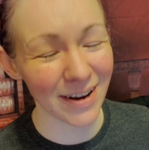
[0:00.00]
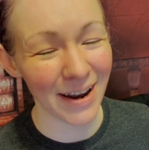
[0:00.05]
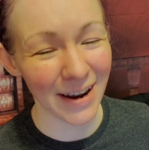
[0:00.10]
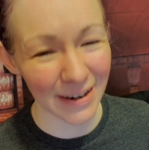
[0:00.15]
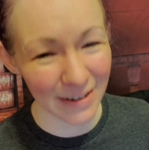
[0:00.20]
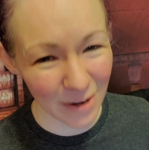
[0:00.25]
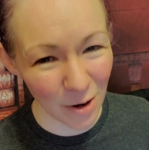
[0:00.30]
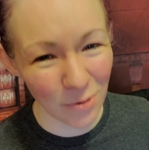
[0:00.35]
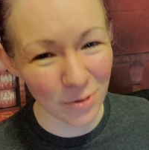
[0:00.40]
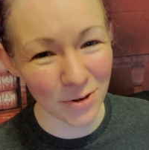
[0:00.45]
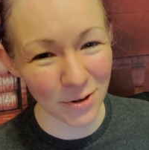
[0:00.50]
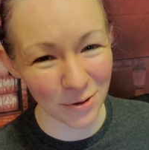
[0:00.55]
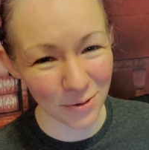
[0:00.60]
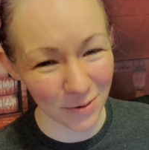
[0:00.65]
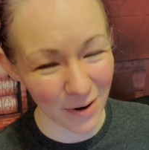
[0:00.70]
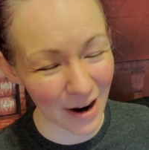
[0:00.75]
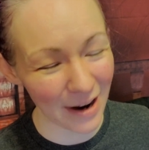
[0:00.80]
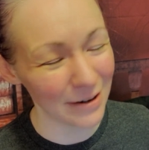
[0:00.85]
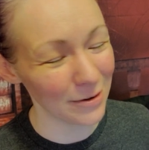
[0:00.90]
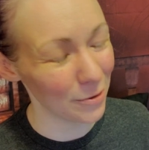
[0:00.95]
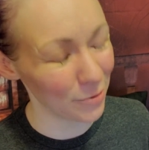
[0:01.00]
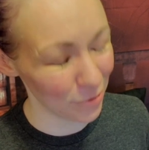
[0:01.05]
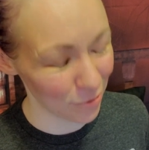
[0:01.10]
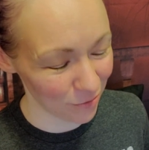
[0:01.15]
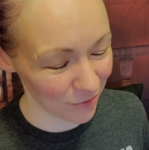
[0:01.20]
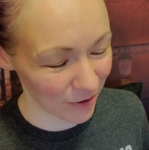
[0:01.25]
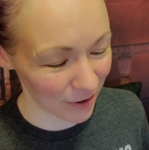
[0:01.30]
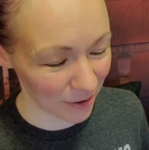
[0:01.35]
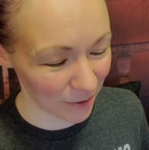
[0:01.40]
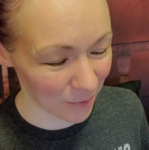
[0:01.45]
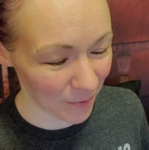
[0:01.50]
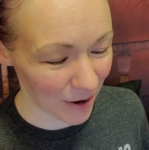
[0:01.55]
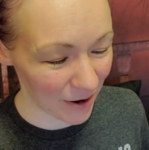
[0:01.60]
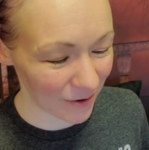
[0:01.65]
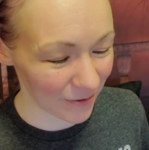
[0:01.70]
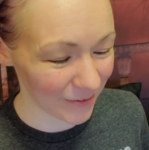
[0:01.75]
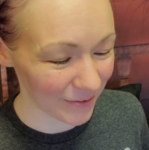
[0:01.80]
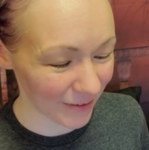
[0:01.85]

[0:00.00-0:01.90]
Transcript: I know you. I know you very well.